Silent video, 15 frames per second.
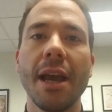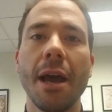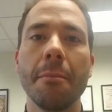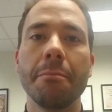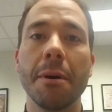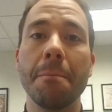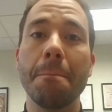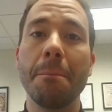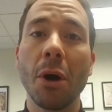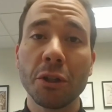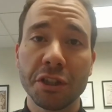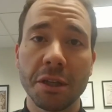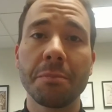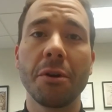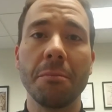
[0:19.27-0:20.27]
but
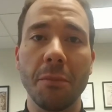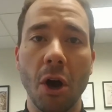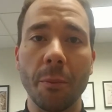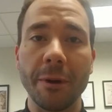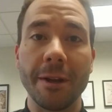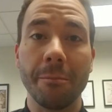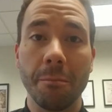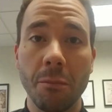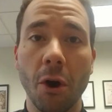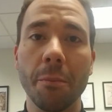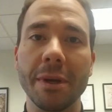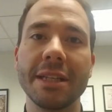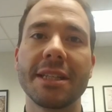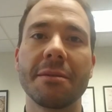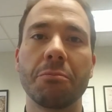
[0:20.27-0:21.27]
multiple
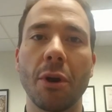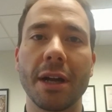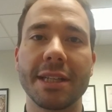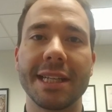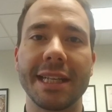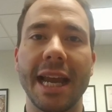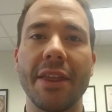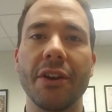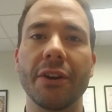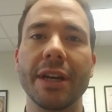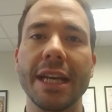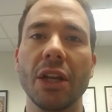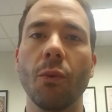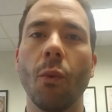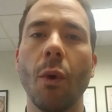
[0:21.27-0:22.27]
moments brought together
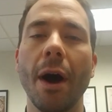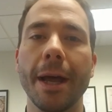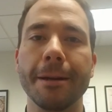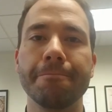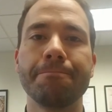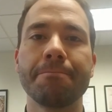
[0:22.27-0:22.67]
in one.